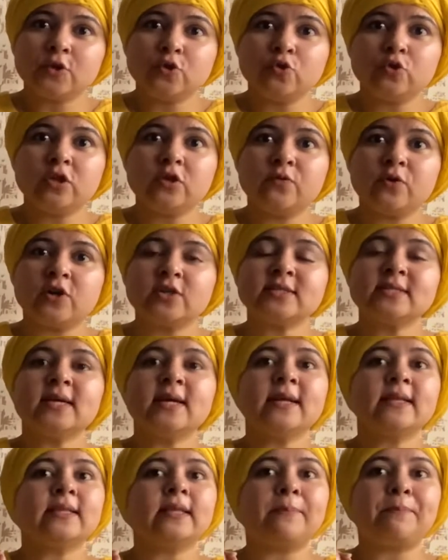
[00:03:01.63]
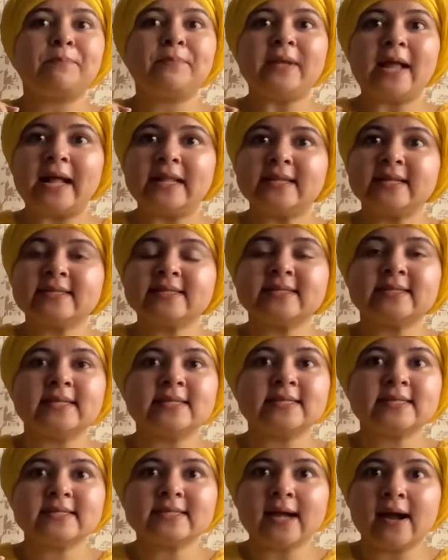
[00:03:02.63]
universe, the planets,
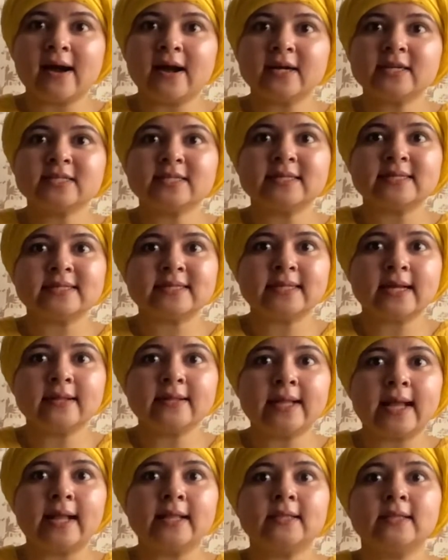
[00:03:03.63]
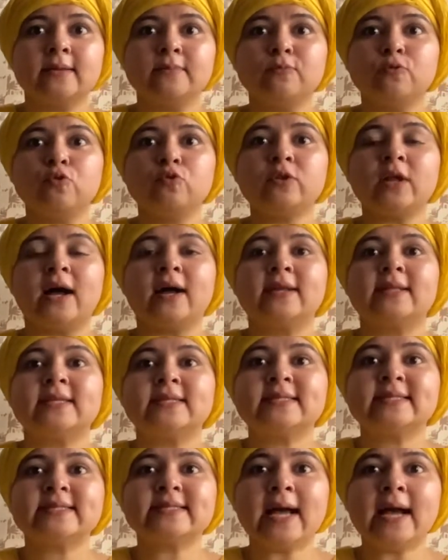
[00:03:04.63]
the stars, the sun and the moon are the
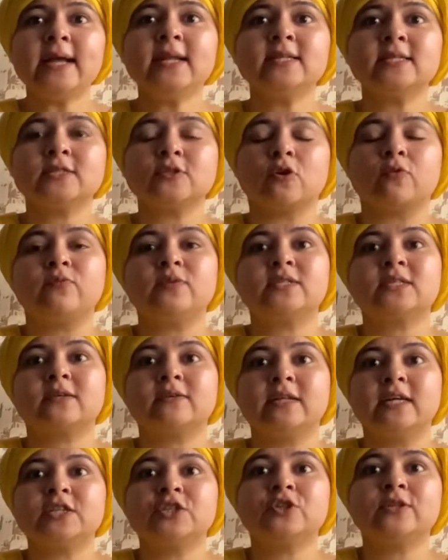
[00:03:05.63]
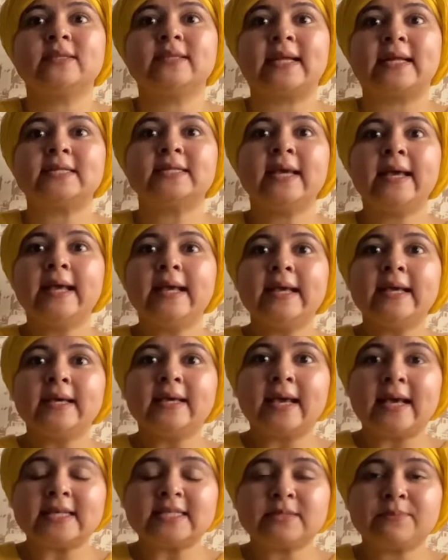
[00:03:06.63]
signs of his creation that
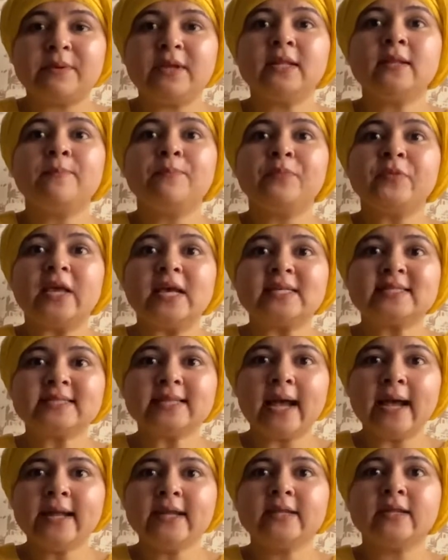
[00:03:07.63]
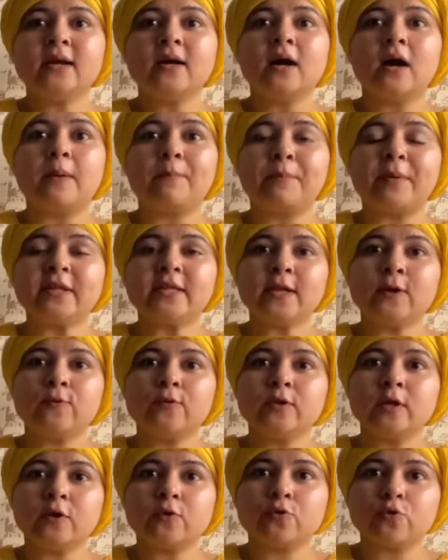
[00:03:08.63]
has been assigned a
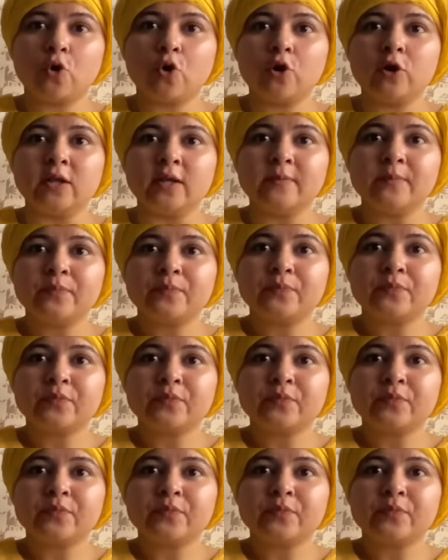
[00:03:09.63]
particular role,